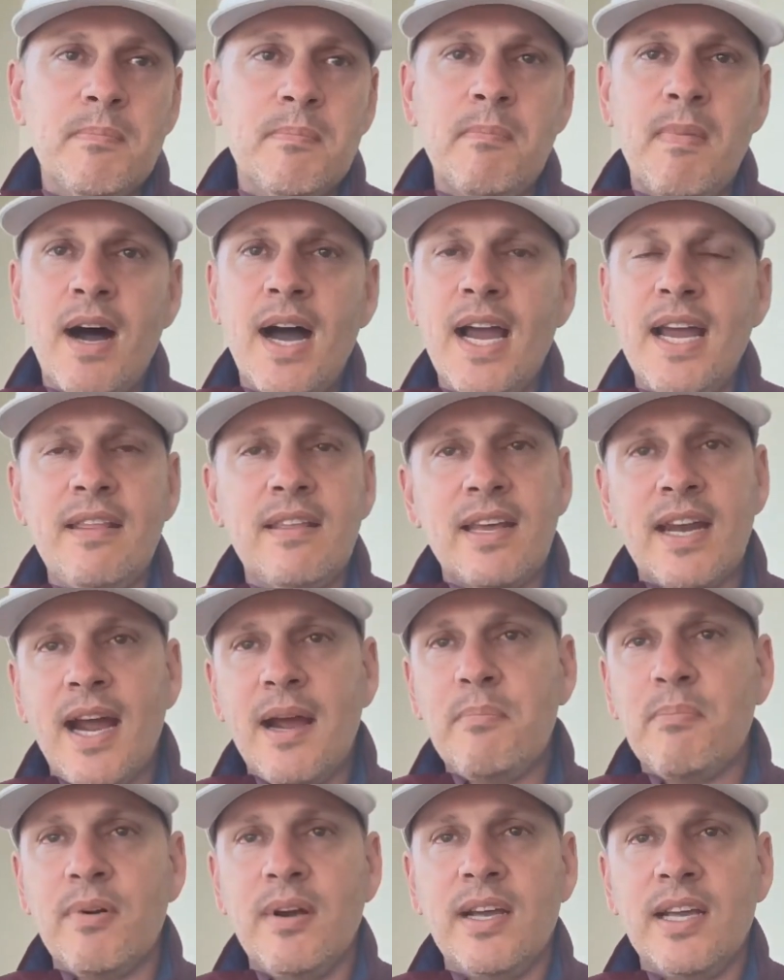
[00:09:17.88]
Mine that
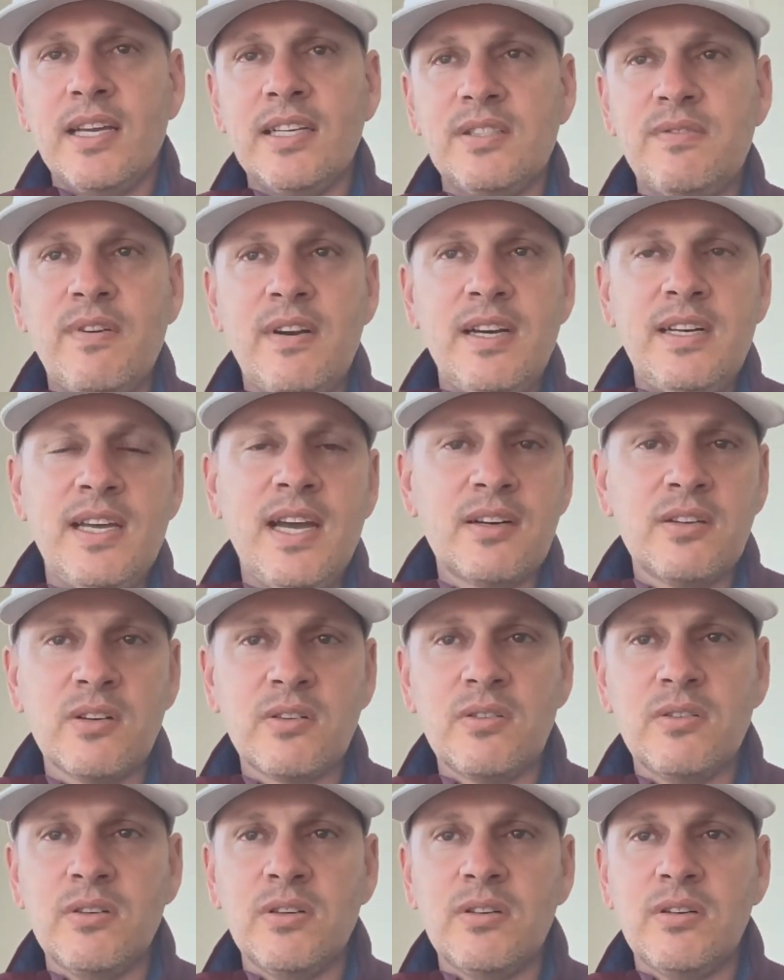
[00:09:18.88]
I bring is very
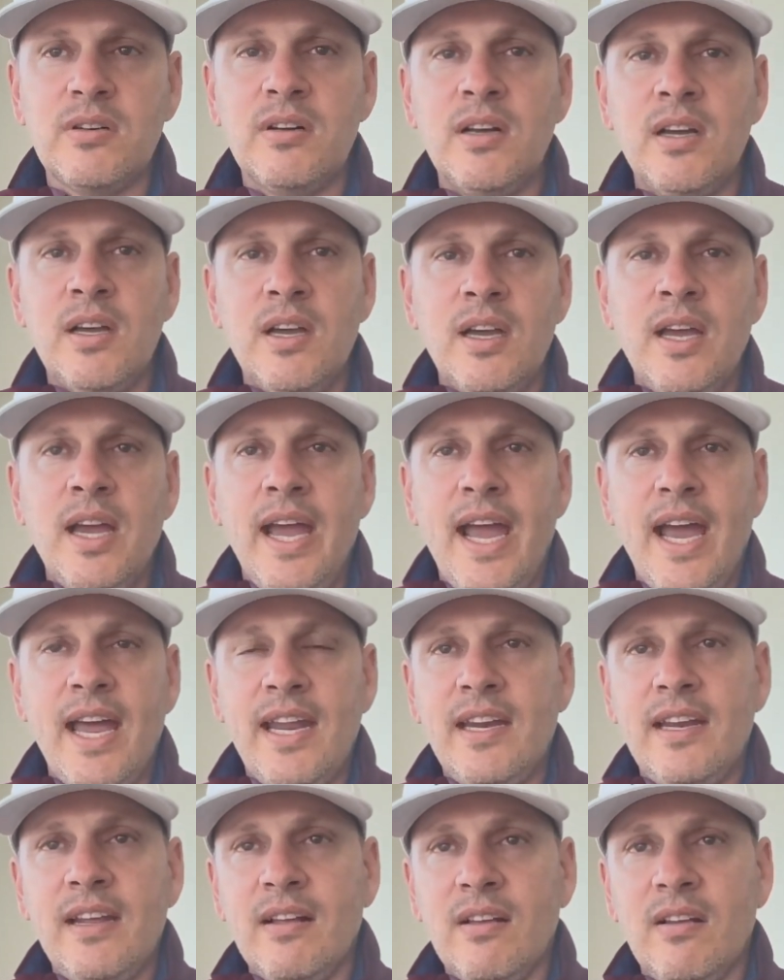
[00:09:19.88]
technical, and
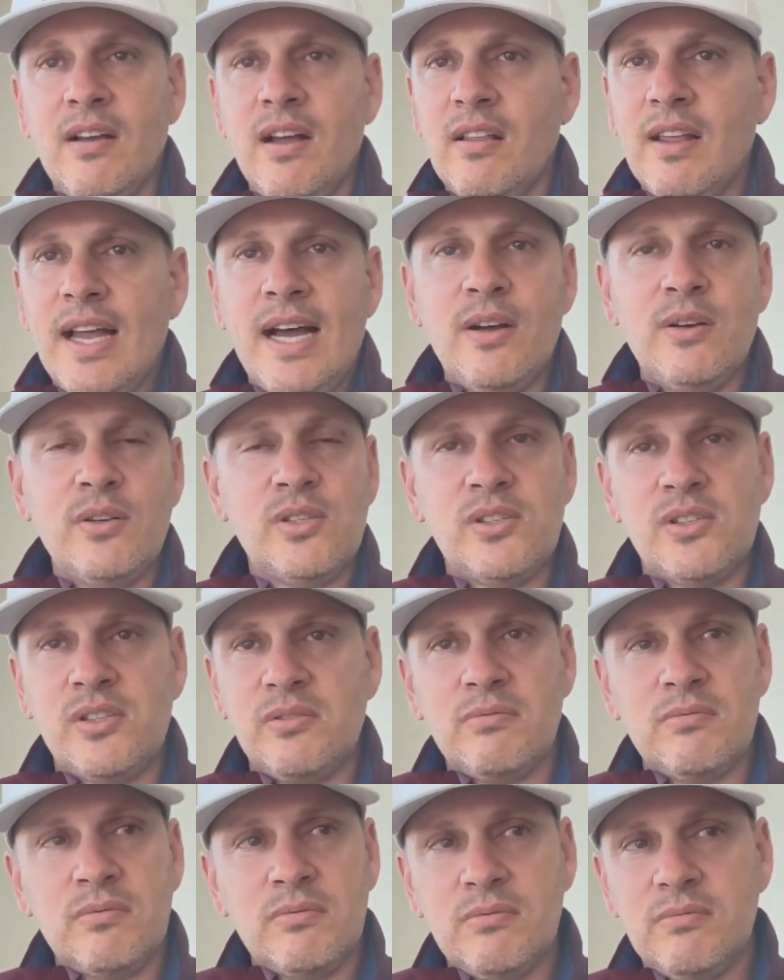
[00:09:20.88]
it
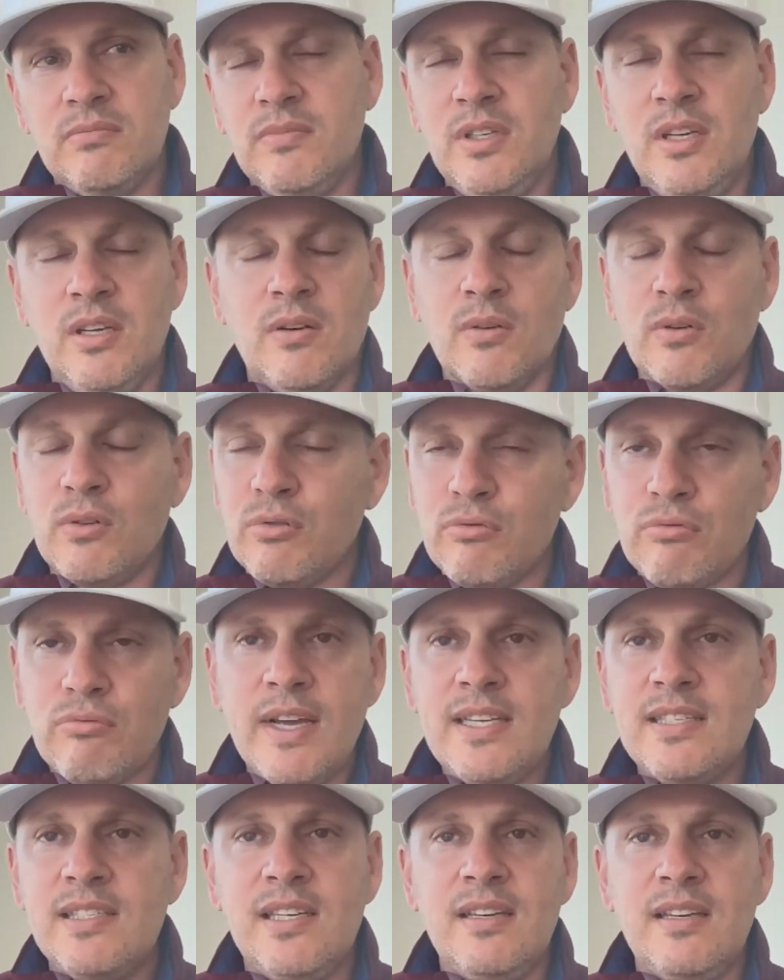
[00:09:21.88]
allows,
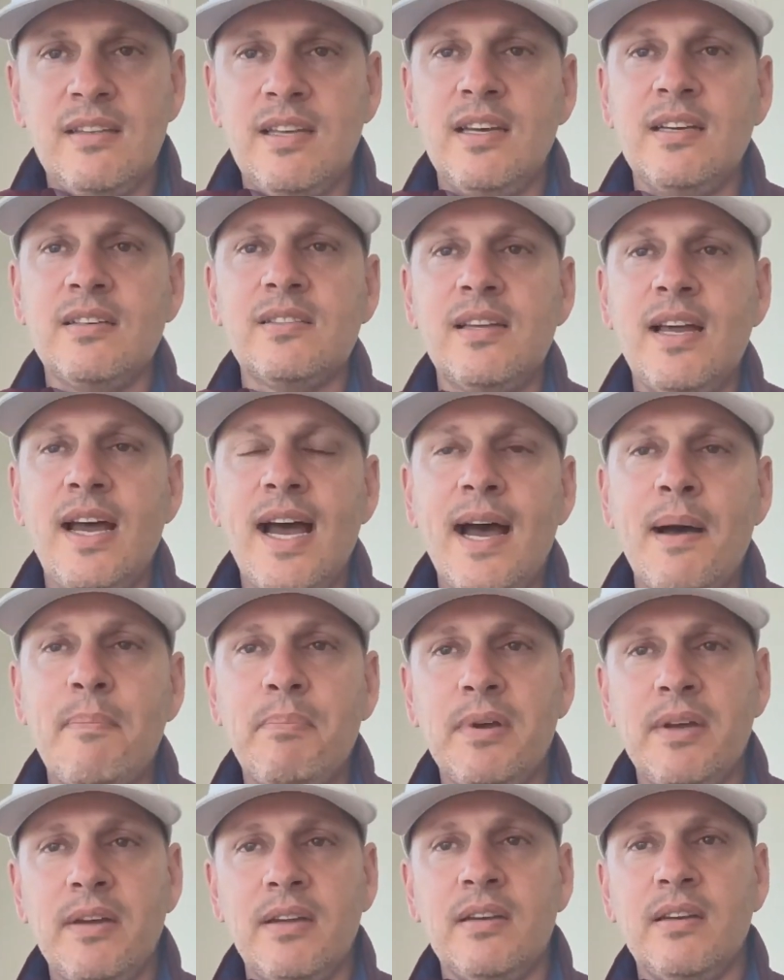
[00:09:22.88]
crazy things to
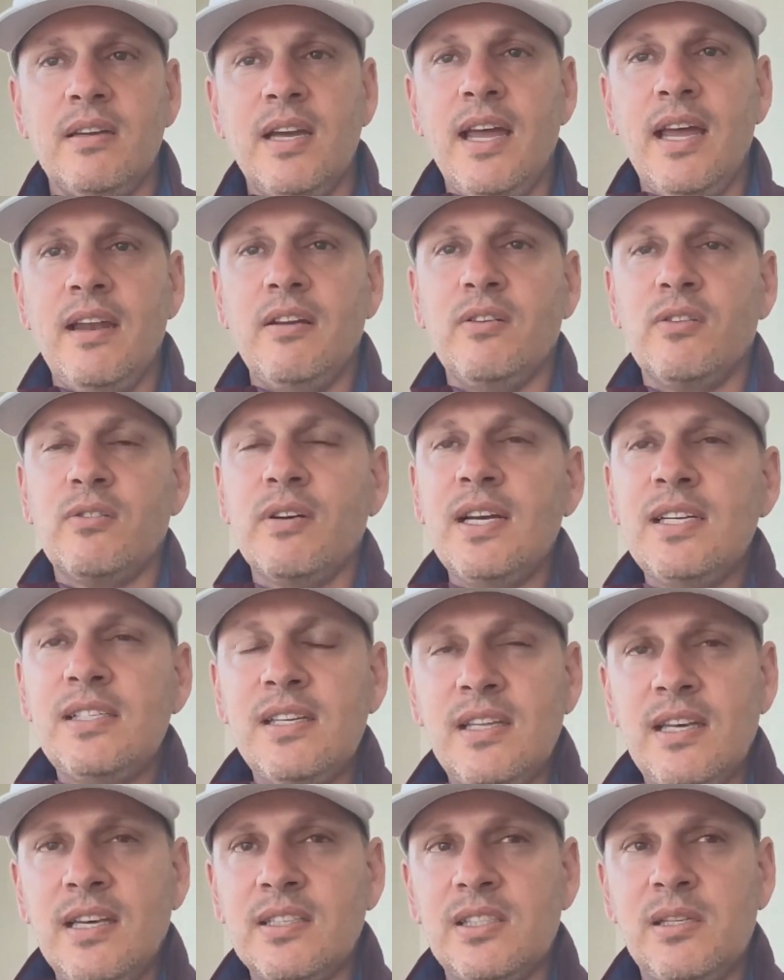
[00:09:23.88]
happen and
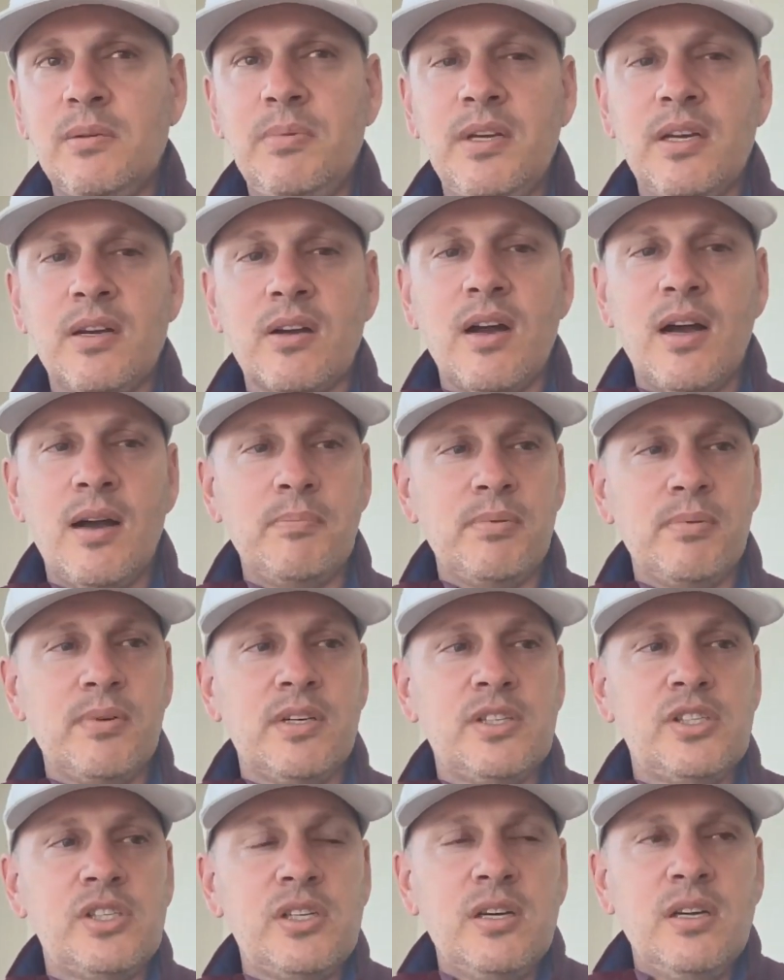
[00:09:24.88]
crazy things to be
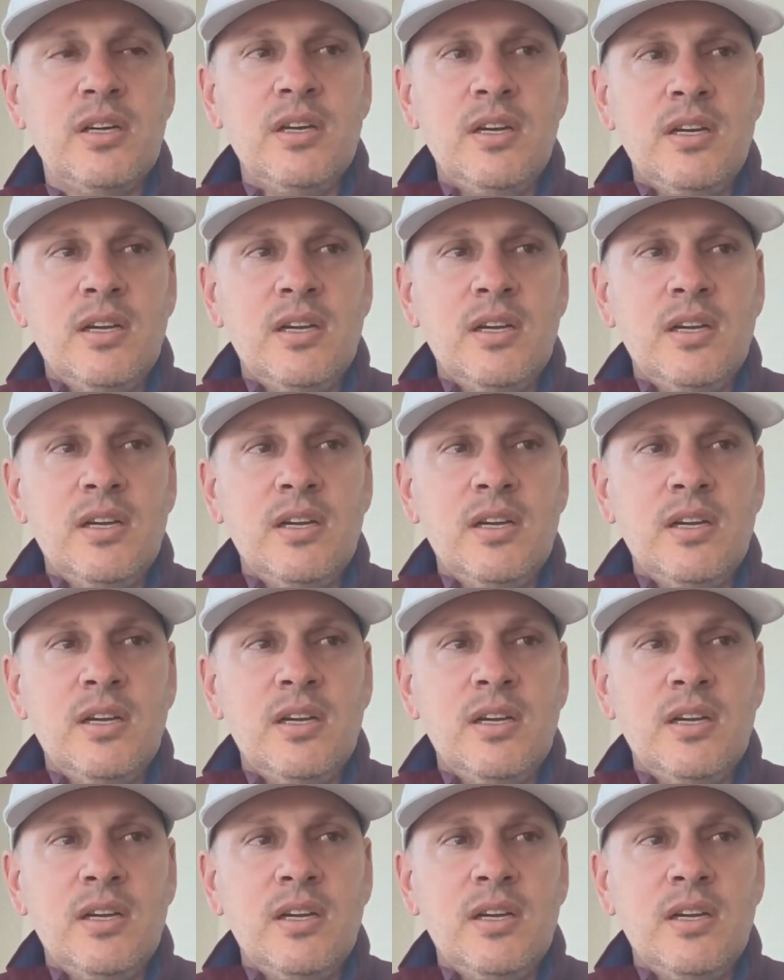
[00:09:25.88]
accomplished.